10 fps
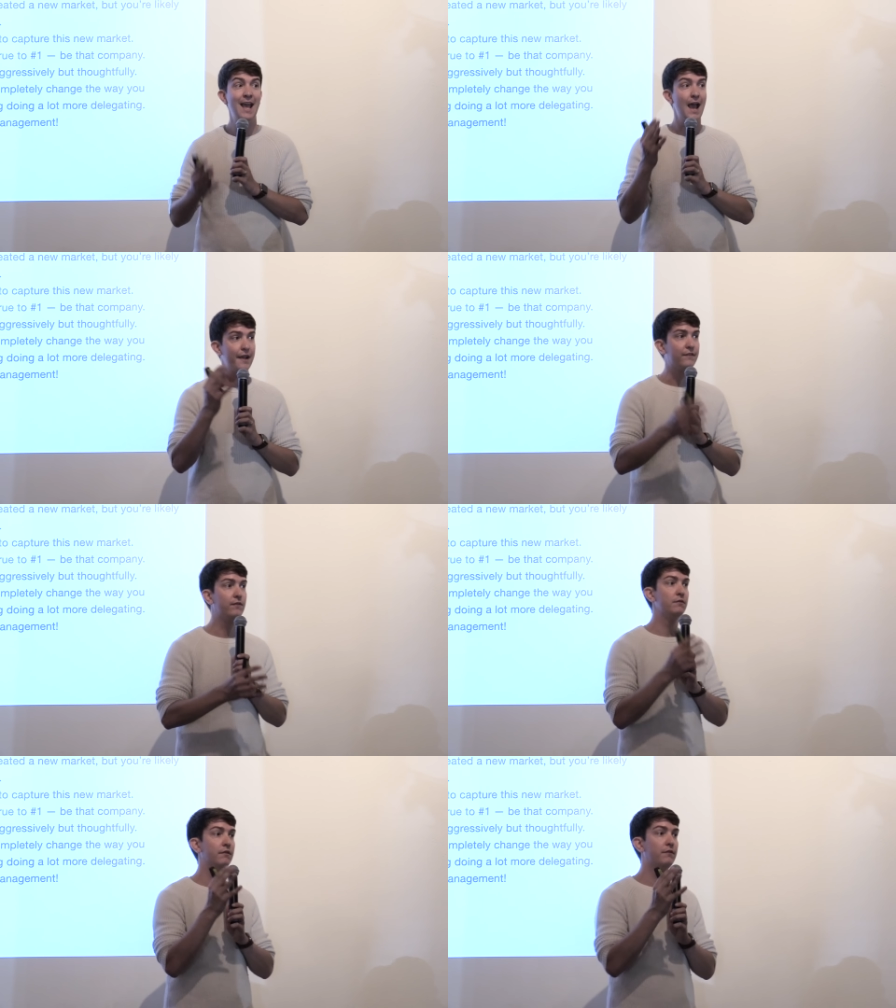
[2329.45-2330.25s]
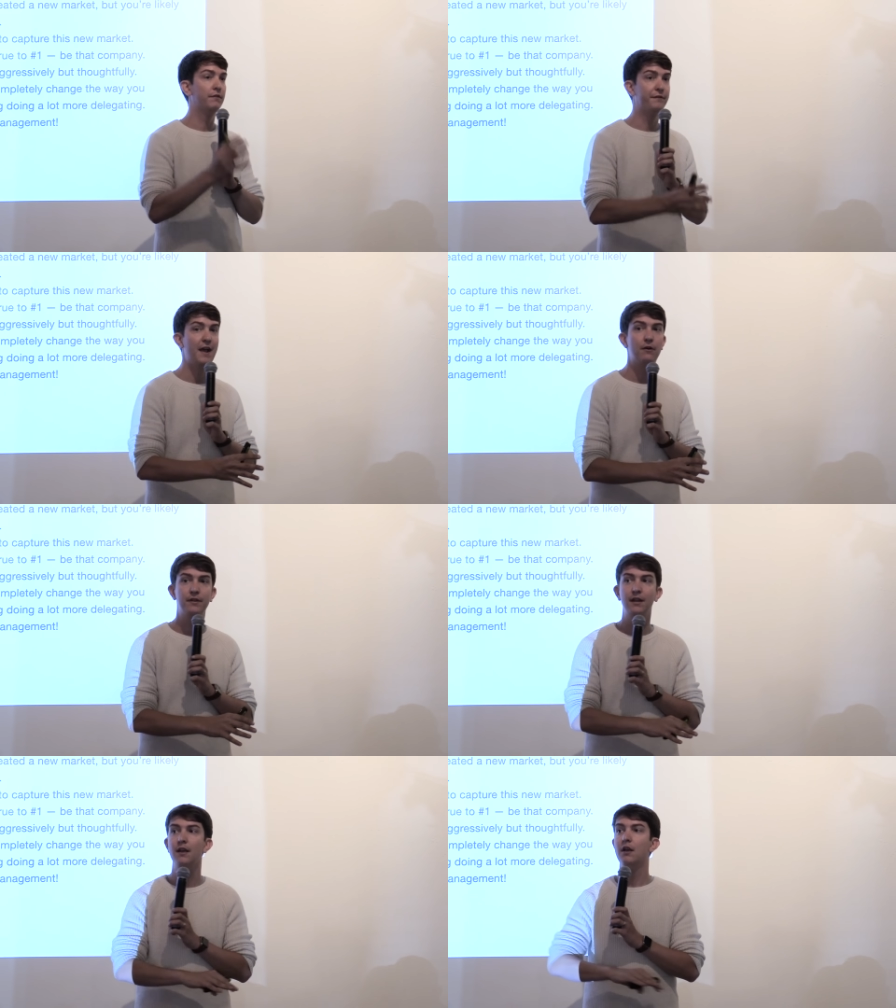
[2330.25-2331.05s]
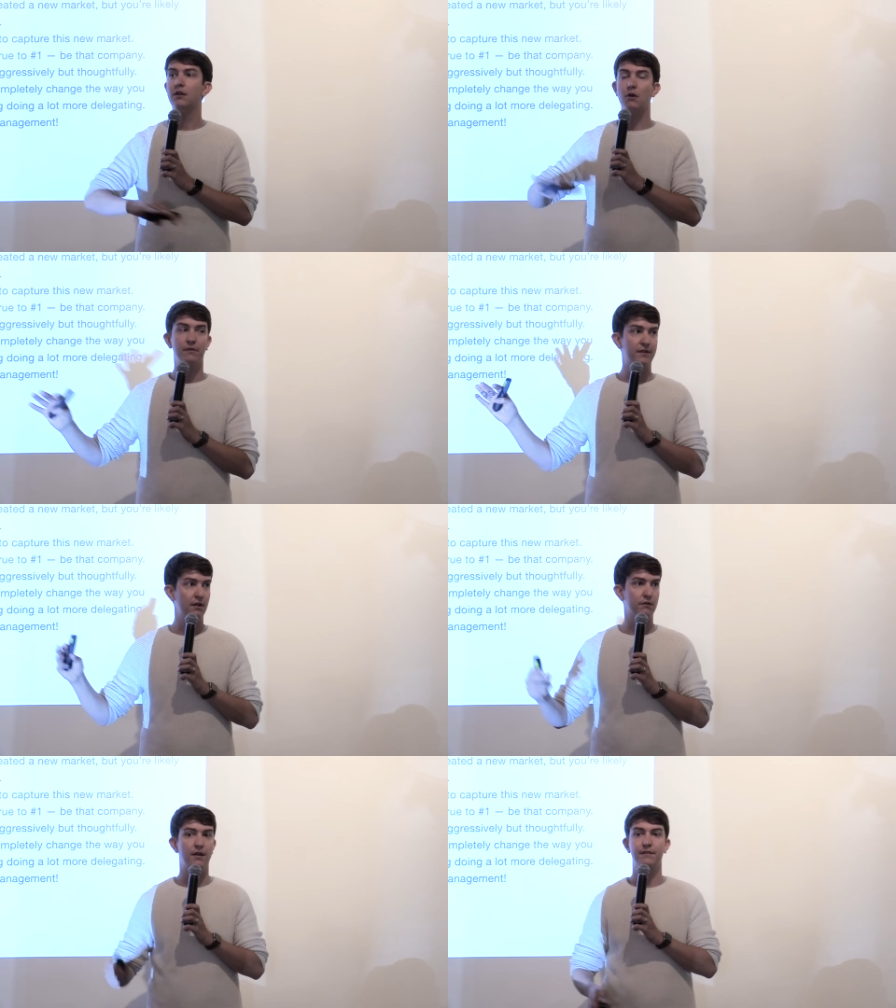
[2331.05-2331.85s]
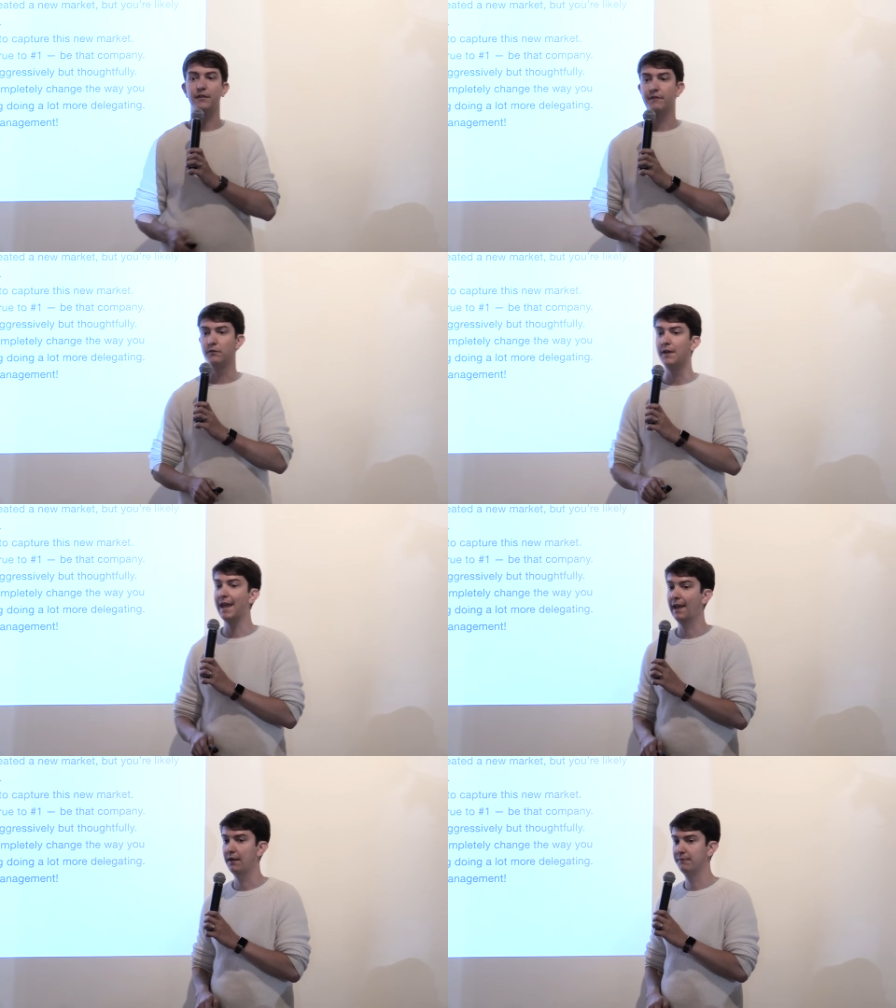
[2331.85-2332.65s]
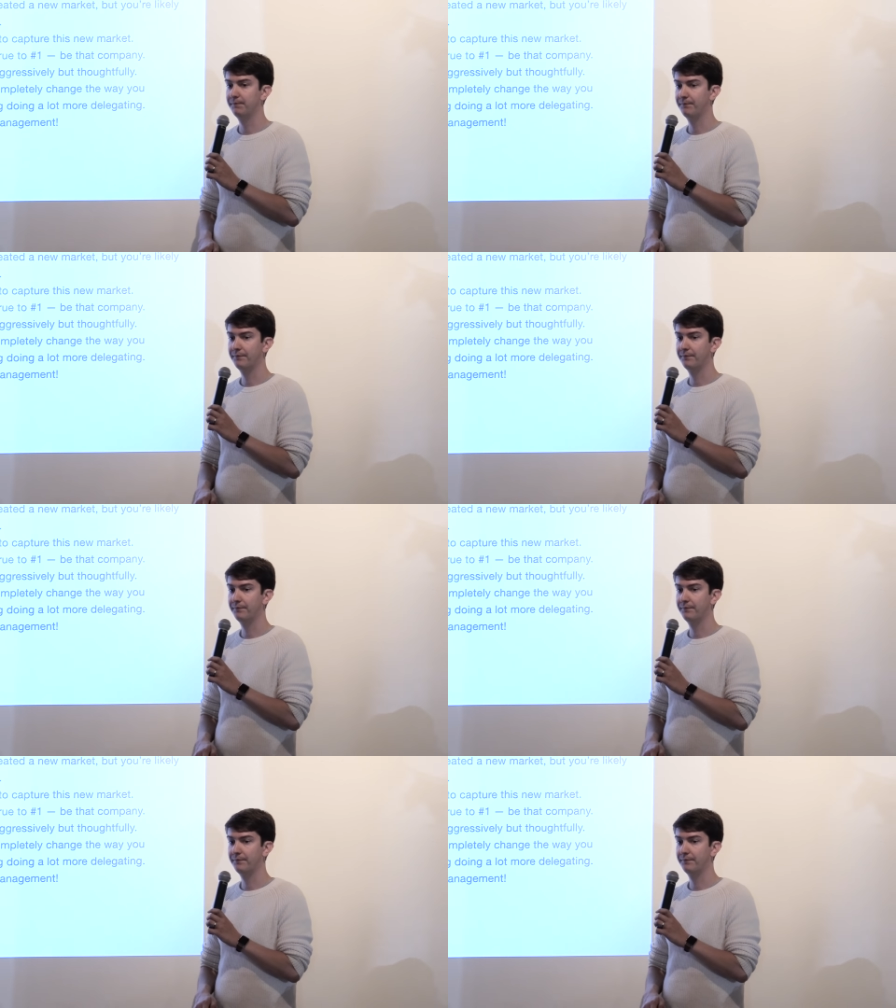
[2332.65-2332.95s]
As soon as you found it, go and scale aggressively as you can.